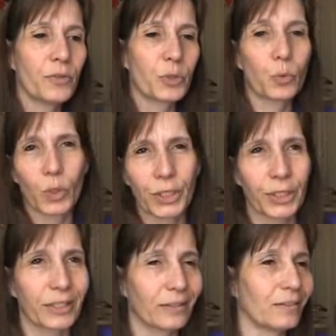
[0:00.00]
through
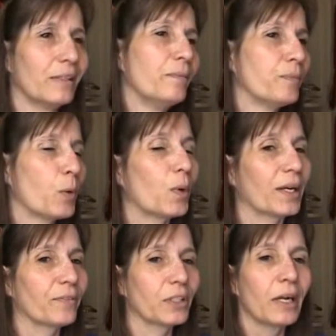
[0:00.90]
work and
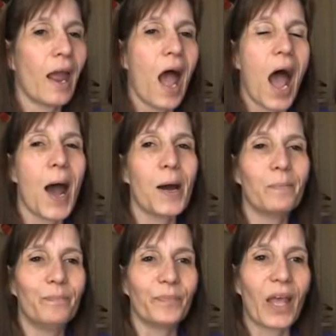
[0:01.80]
whatever,
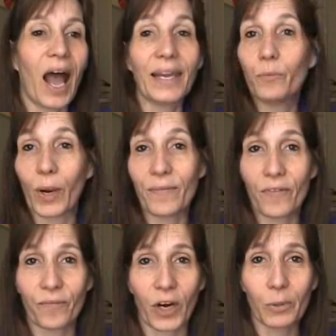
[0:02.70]
I wave
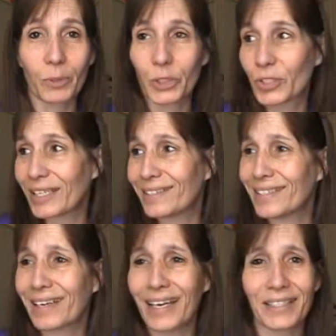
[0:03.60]
at farmers. I
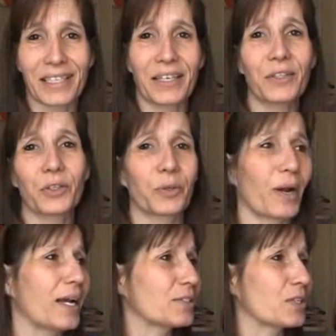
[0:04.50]
see guys cutting their
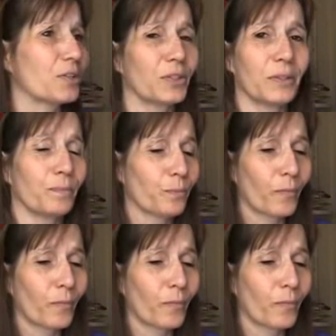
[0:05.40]
grass on their